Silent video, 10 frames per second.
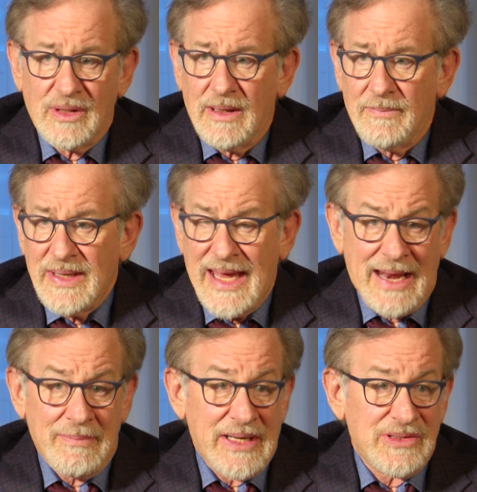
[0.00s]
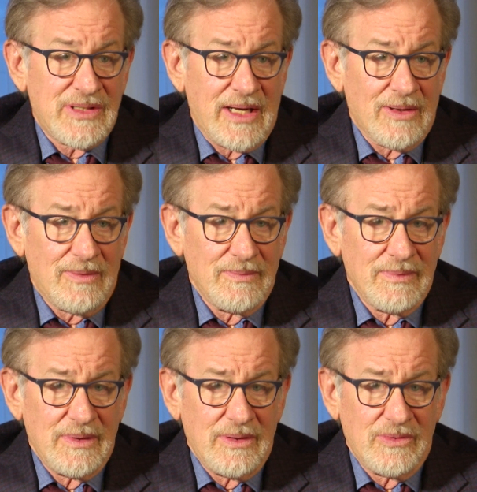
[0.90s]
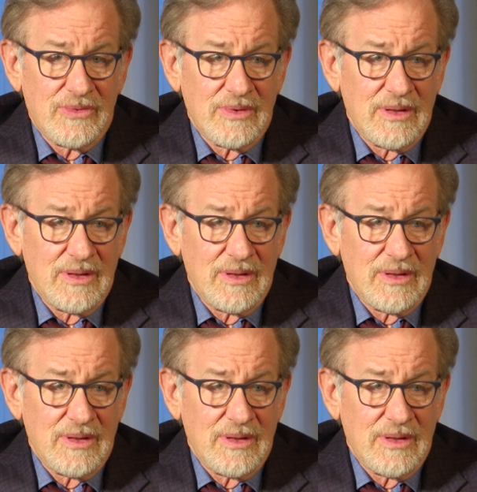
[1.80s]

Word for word: Um, Handmaid's Tale is,